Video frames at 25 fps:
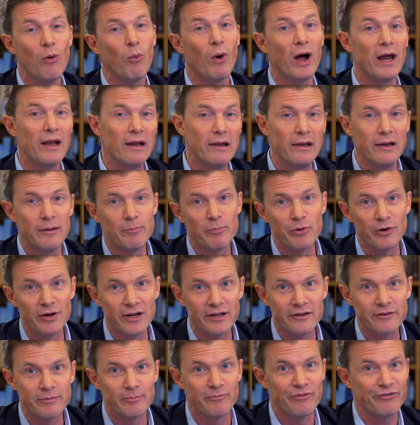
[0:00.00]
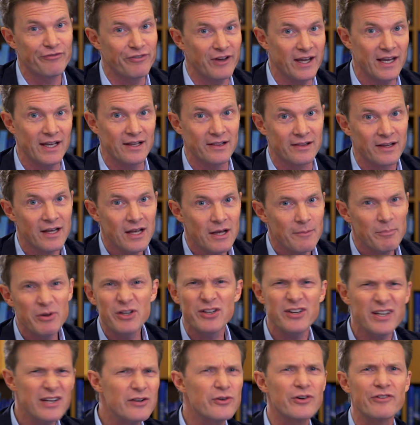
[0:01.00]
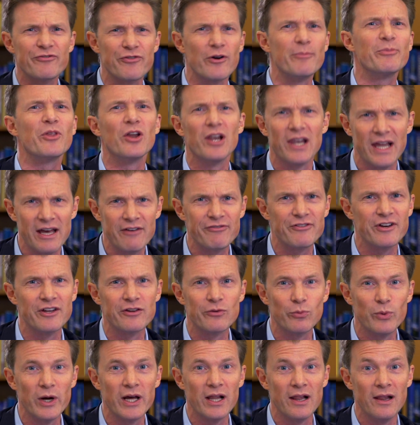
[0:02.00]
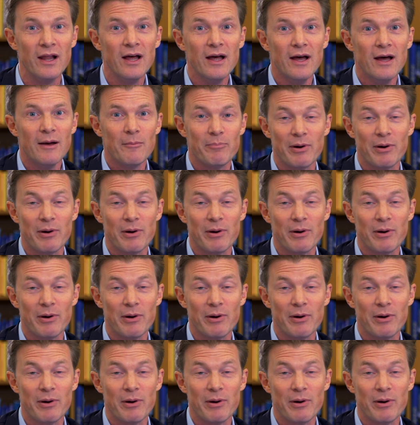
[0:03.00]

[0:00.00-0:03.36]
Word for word: Why Liberalism Failed. But you hear it from the left as well.